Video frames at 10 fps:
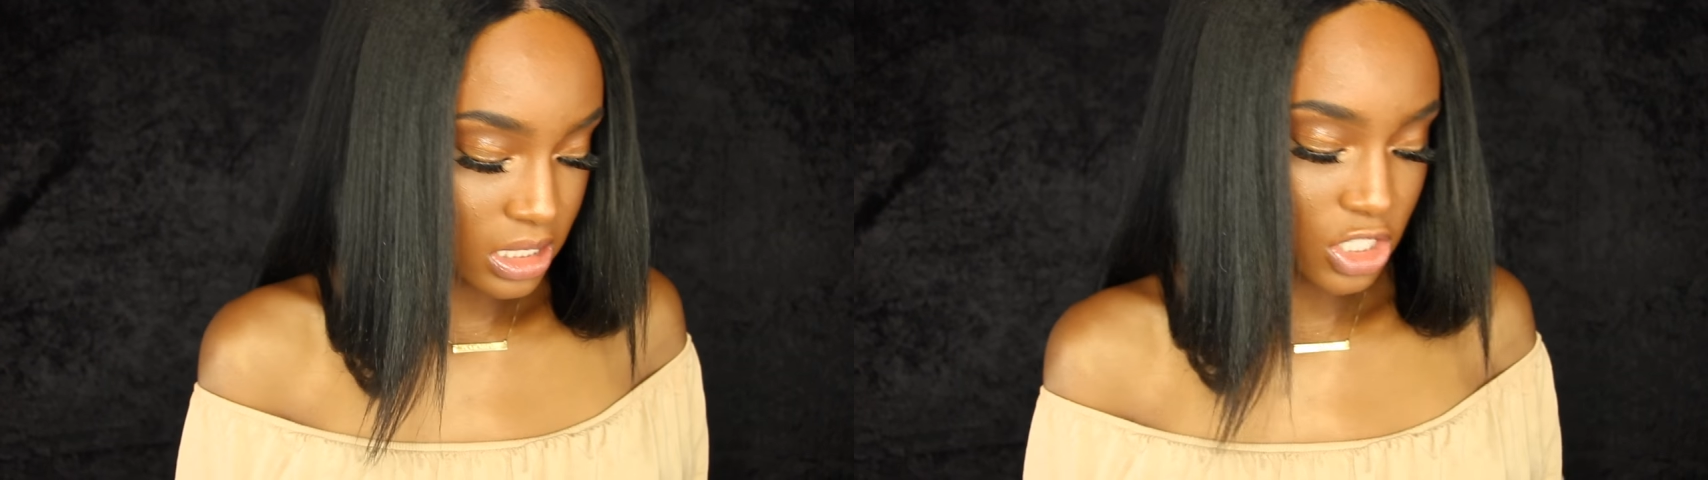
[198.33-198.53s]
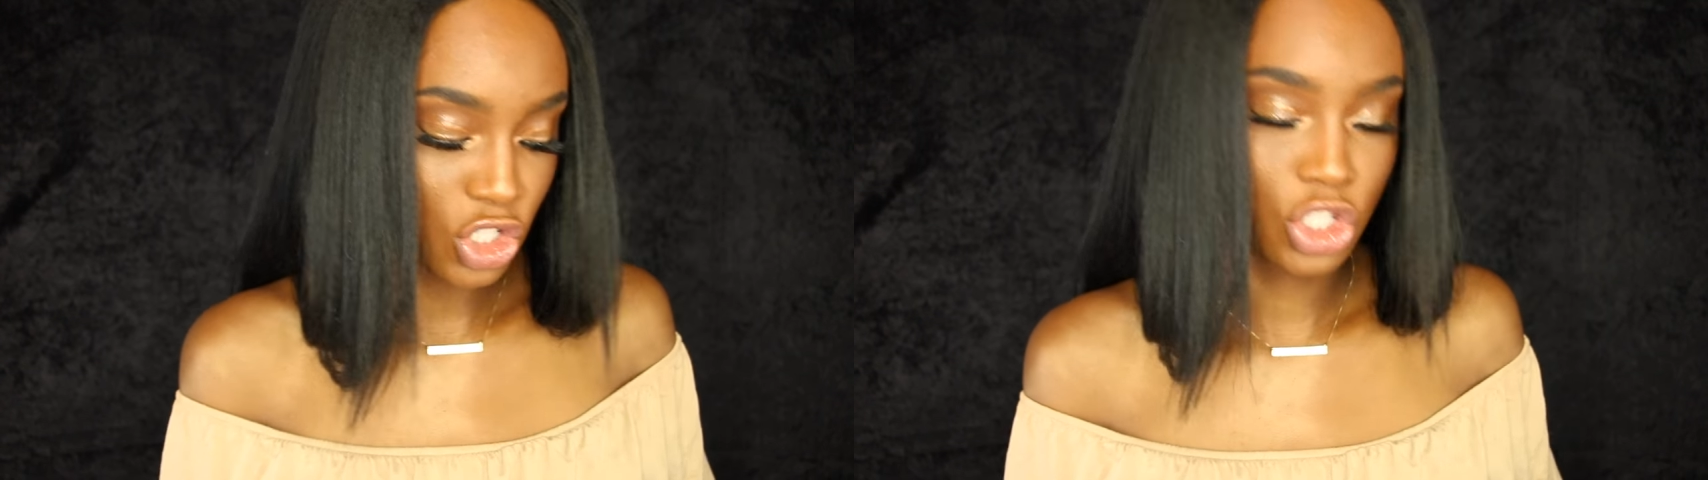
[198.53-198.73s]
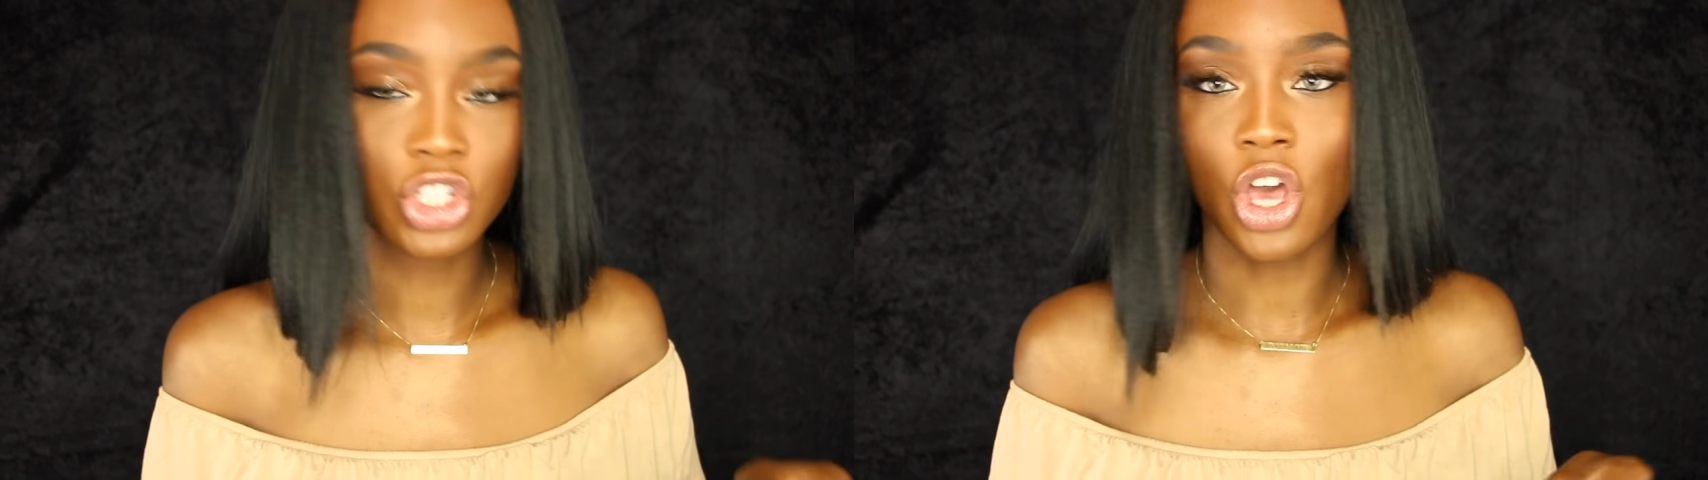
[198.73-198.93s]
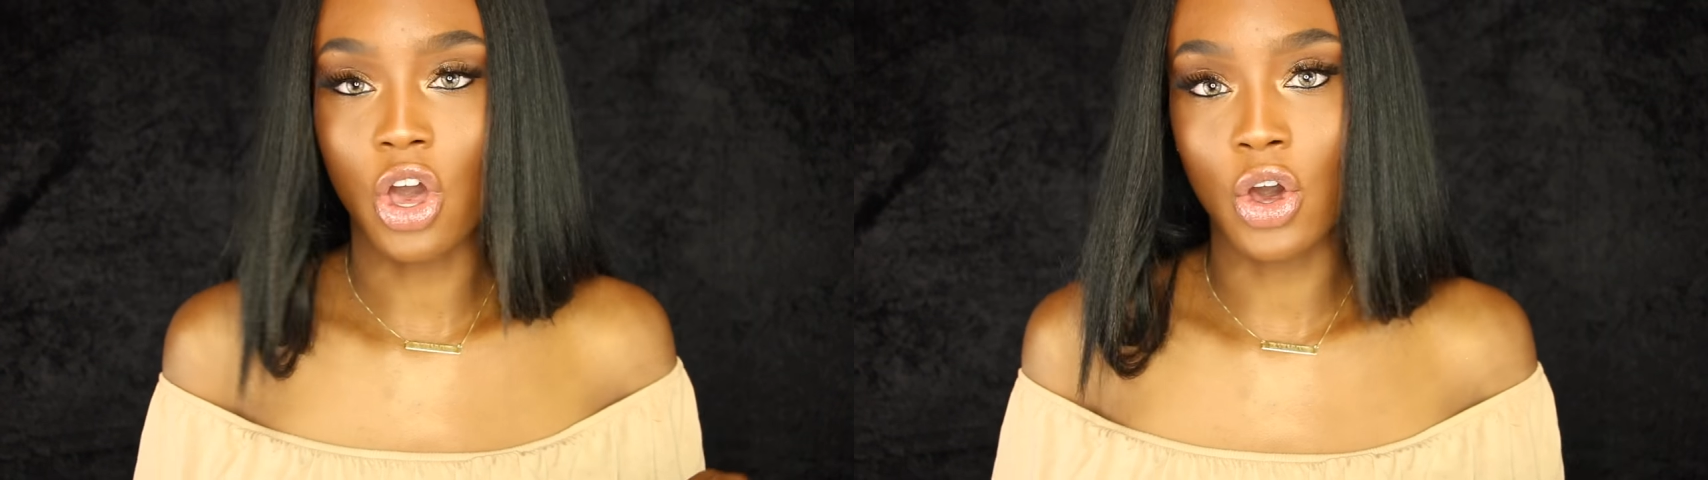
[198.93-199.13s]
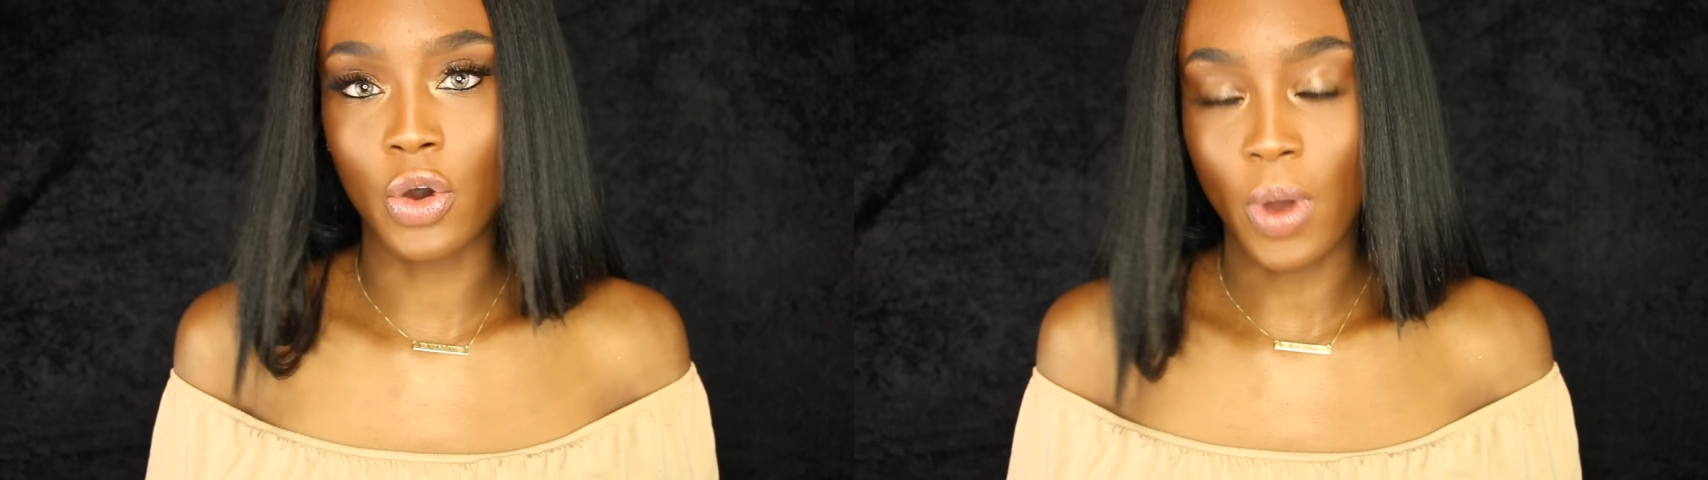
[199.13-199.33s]

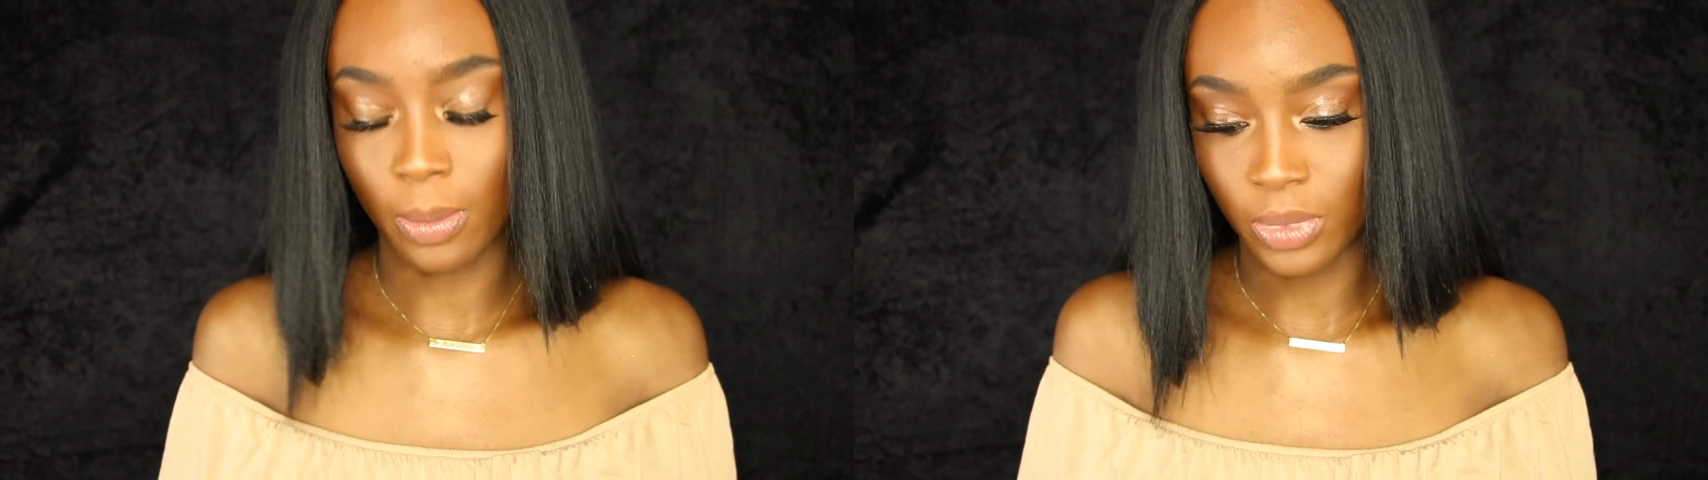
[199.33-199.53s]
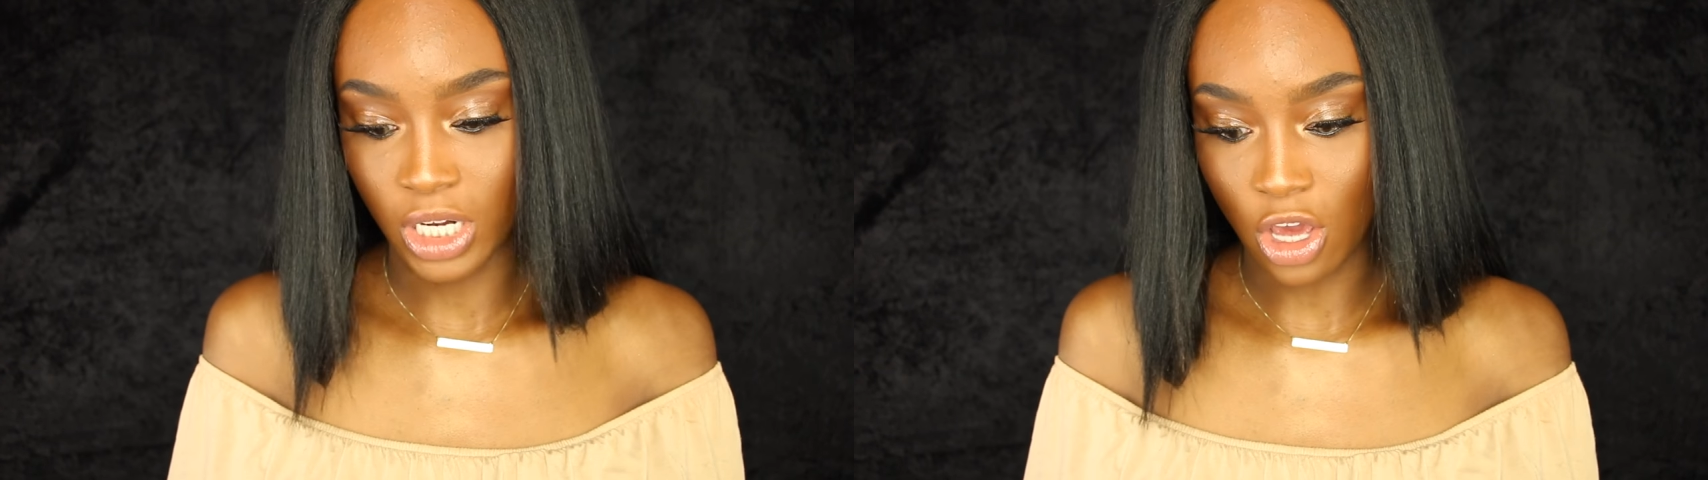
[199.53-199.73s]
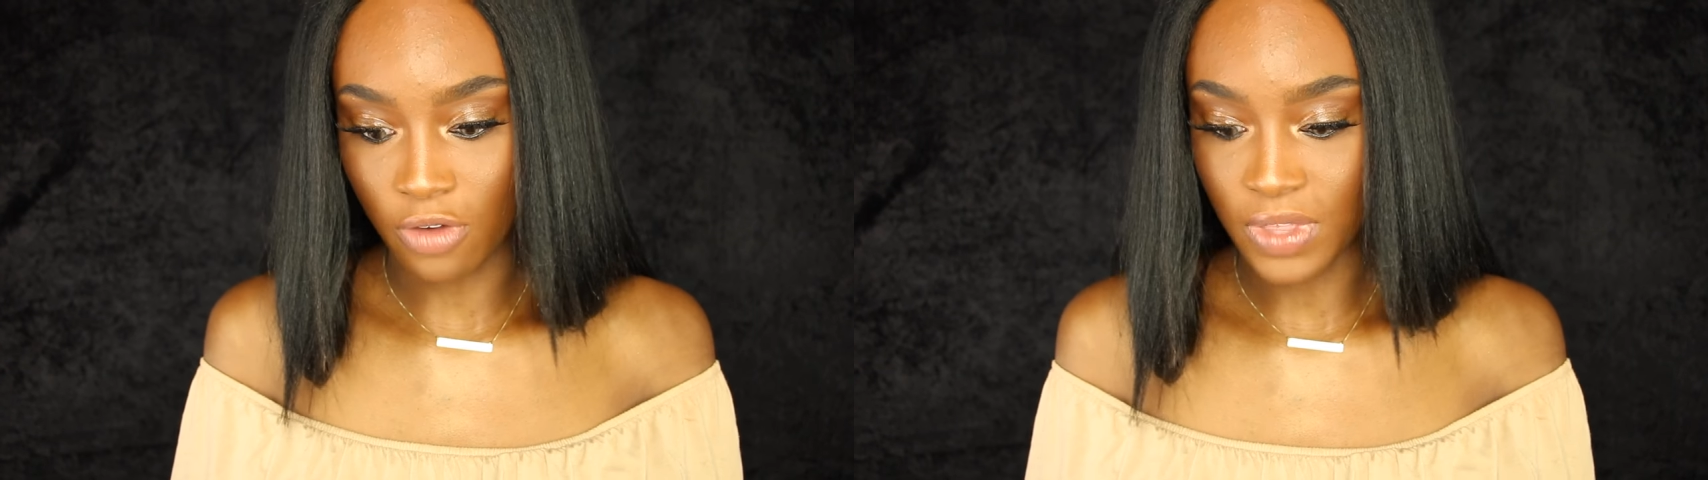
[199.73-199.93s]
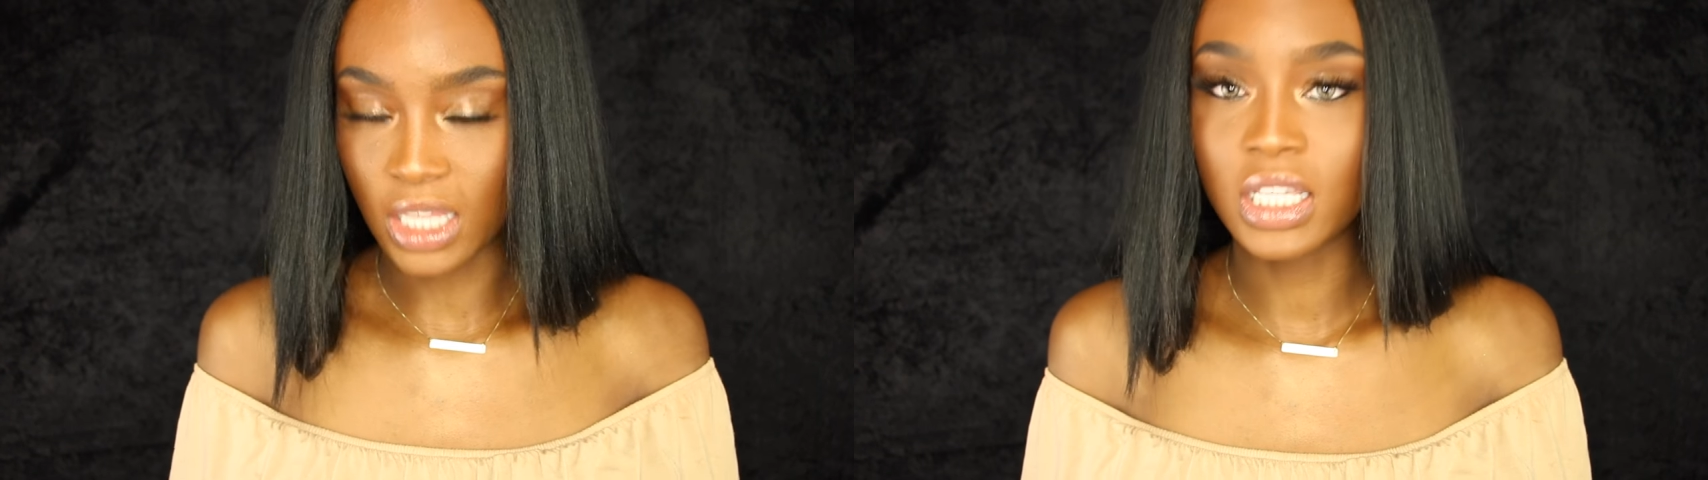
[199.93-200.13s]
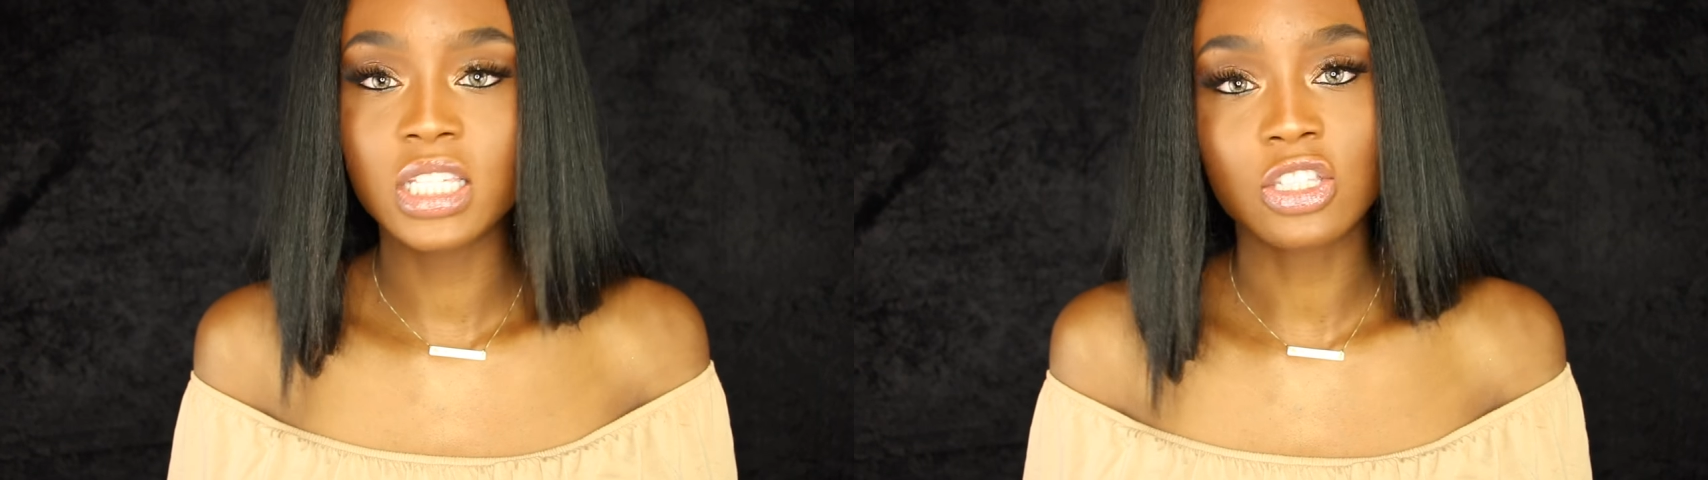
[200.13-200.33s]
so i'm writing off
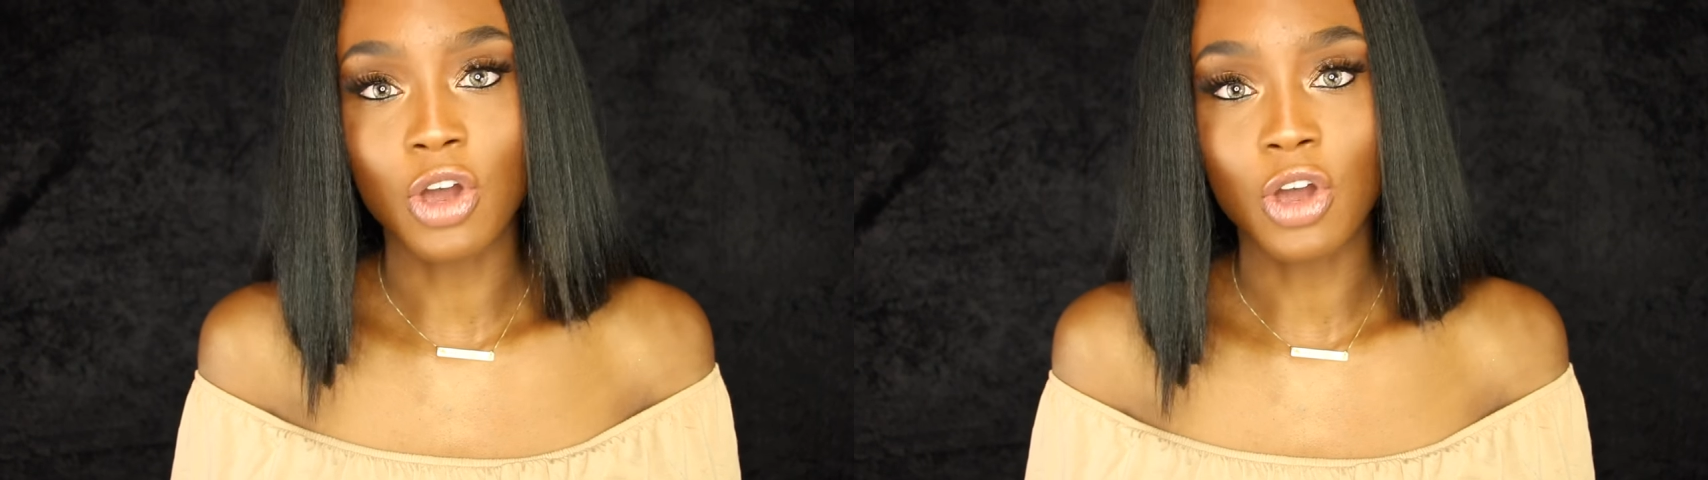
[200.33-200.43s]
that list